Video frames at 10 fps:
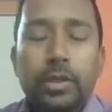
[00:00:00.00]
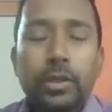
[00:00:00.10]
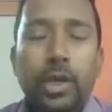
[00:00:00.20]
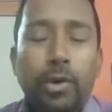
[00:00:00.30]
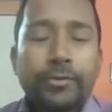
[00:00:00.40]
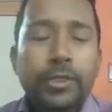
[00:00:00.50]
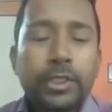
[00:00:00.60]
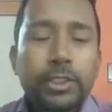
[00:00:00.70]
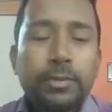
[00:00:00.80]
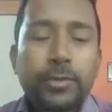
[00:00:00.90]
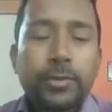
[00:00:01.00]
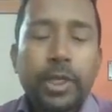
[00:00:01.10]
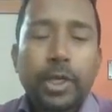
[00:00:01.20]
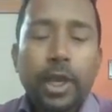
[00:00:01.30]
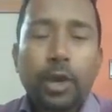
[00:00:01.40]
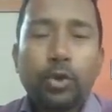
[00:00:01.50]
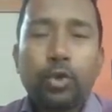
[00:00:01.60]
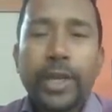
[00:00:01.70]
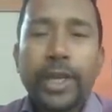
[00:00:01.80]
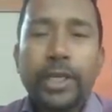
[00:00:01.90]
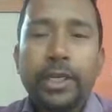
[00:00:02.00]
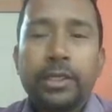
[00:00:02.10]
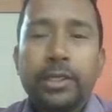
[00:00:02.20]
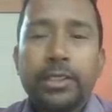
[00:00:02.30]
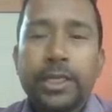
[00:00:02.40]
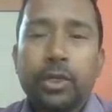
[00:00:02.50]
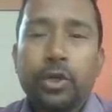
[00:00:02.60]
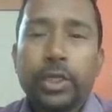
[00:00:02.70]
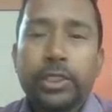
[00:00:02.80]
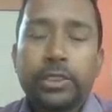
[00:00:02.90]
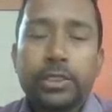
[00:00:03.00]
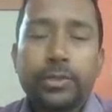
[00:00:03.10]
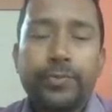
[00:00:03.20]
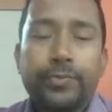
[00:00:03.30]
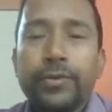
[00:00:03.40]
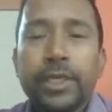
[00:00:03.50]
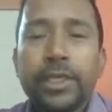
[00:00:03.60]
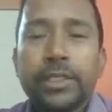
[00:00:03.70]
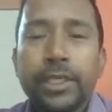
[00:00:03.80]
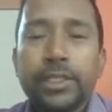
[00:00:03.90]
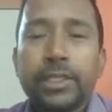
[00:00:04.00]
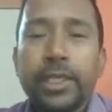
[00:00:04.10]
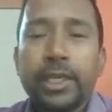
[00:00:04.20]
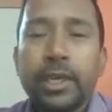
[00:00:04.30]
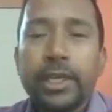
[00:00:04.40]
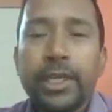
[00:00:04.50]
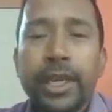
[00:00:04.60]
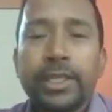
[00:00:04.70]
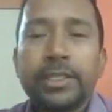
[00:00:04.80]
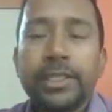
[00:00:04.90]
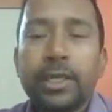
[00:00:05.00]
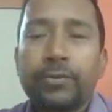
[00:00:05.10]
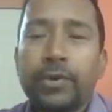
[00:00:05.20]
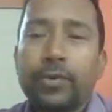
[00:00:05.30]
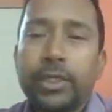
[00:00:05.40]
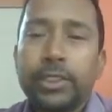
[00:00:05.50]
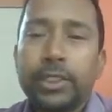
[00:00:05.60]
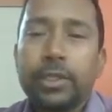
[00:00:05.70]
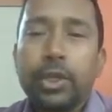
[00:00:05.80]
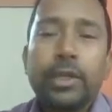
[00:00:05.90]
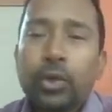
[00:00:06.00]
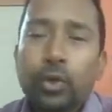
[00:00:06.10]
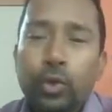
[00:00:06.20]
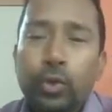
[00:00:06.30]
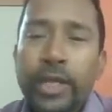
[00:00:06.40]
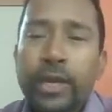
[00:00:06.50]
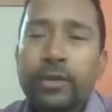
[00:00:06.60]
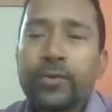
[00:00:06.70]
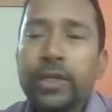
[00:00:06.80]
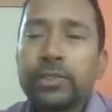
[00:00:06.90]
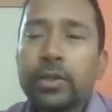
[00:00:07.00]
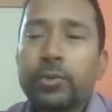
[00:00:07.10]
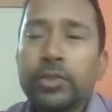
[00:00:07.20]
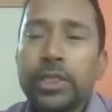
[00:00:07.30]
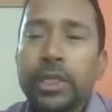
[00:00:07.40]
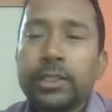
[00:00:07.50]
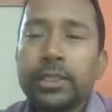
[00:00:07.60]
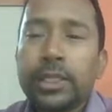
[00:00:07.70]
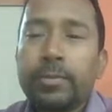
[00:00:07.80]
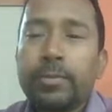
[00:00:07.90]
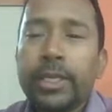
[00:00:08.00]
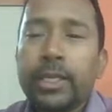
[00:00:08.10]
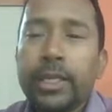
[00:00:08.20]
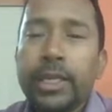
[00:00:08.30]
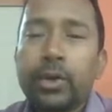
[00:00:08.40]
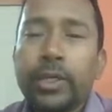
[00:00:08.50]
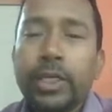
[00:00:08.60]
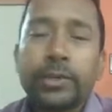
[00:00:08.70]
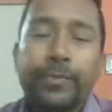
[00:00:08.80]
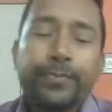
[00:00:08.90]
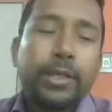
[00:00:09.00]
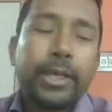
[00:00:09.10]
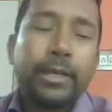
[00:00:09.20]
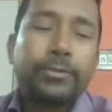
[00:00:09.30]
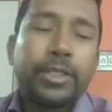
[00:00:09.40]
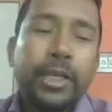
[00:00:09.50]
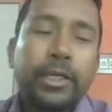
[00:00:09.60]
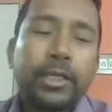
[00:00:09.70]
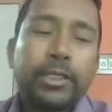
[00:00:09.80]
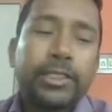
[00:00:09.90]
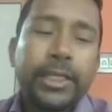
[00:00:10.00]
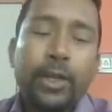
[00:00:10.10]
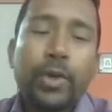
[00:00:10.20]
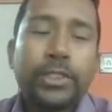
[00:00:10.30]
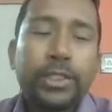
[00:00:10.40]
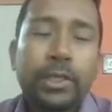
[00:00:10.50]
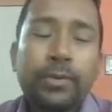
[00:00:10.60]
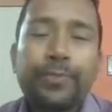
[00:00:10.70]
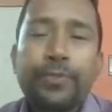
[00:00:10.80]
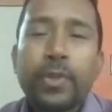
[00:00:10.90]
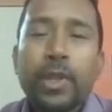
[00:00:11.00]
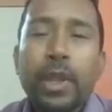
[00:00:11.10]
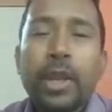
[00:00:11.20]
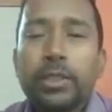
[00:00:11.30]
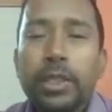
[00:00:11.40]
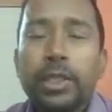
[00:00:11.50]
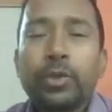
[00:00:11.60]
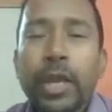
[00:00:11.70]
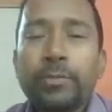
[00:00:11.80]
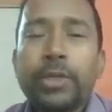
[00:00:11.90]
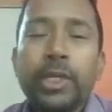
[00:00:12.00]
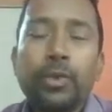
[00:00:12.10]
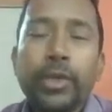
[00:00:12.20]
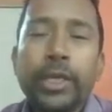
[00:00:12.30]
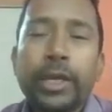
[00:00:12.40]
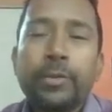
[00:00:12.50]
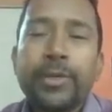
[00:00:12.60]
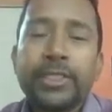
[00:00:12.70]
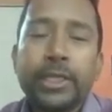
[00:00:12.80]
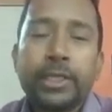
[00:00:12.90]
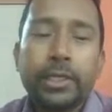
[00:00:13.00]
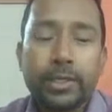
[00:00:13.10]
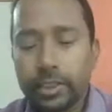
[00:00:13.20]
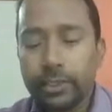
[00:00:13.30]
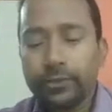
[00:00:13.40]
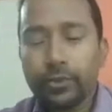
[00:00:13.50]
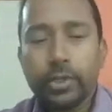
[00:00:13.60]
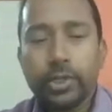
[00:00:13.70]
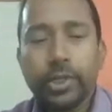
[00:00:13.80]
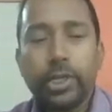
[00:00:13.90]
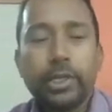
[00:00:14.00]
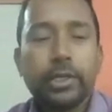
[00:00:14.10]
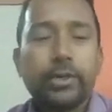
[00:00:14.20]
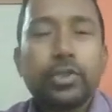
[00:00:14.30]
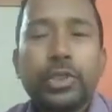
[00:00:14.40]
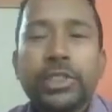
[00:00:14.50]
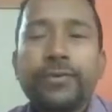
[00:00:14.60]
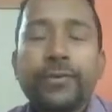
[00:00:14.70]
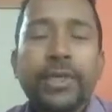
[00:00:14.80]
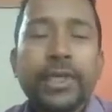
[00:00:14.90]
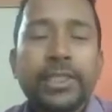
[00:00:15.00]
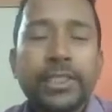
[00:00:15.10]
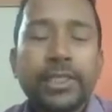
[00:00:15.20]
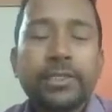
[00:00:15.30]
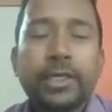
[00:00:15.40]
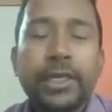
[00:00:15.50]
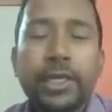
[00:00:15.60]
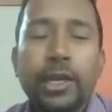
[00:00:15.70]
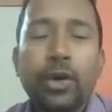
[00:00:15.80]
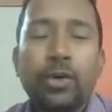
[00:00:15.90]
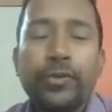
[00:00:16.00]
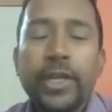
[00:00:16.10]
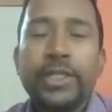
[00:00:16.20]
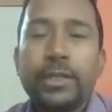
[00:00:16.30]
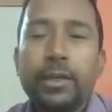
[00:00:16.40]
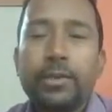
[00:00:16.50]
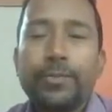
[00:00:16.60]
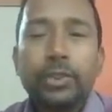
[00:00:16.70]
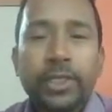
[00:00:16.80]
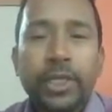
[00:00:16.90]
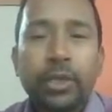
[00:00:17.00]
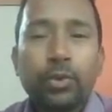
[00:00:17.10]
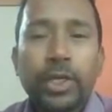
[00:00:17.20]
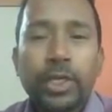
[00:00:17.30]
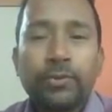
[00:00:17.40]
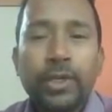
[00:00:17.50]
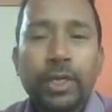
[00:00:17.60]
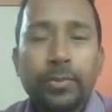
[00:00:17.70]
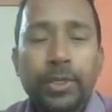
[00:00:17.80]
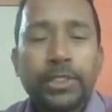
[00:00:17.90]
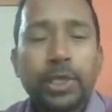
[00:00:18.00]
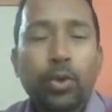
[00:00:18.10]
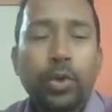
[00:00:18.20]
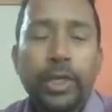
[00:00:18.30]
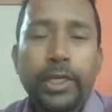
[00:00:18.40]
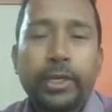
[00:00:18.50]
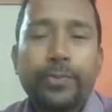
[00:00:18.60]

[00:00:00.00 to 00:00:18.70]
Now after this, we will learn how to edit a cell contents. We can change data in any cell of a worksheet. To do that, first you have to select the cell by clicking on it, like I am selecting this A1 cell, and then you type the new data and press enter. 34. Enter. So this way we can change the data of any cell. The new data will replace the old data.